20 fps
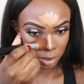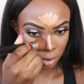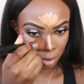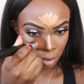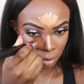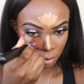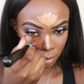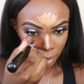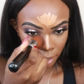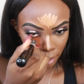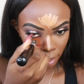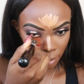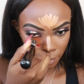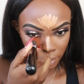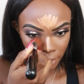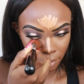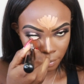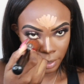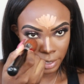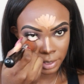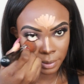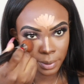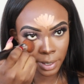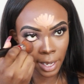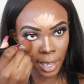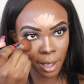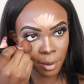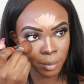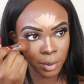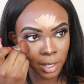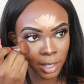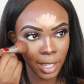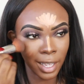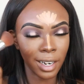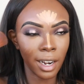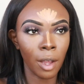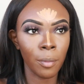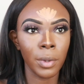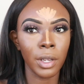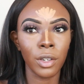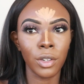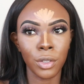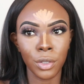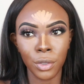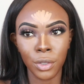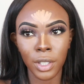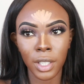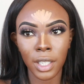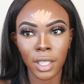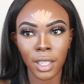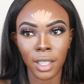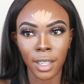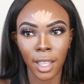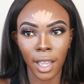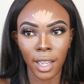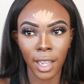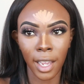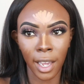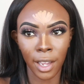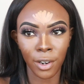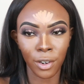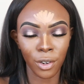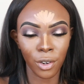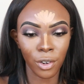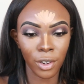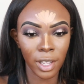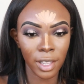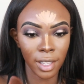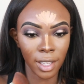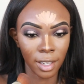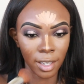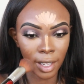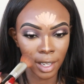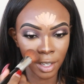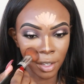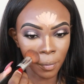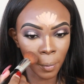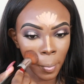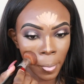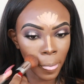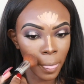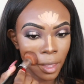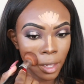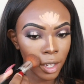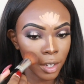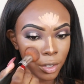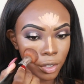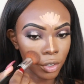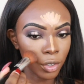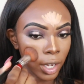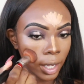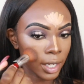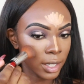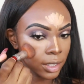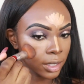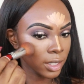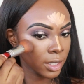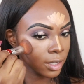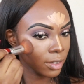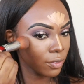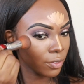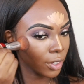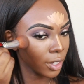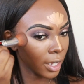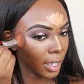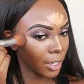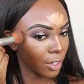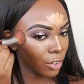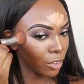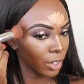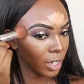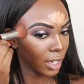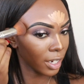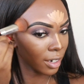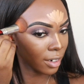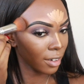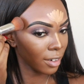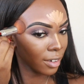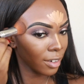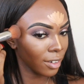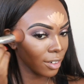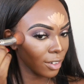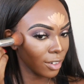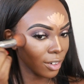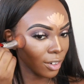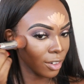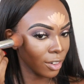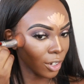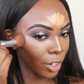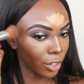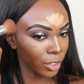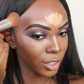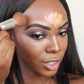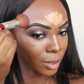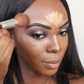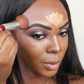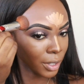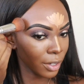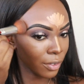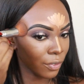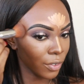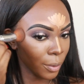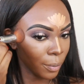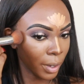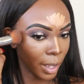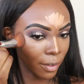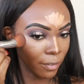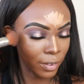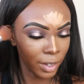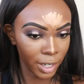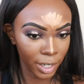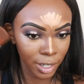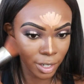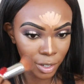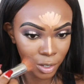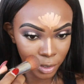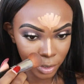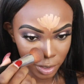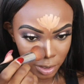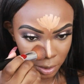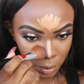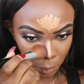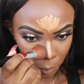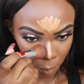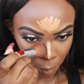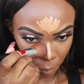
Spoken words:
so I mean, it makes me happy that I'm included in that category, that like you guys feel like you can learn something from my videos,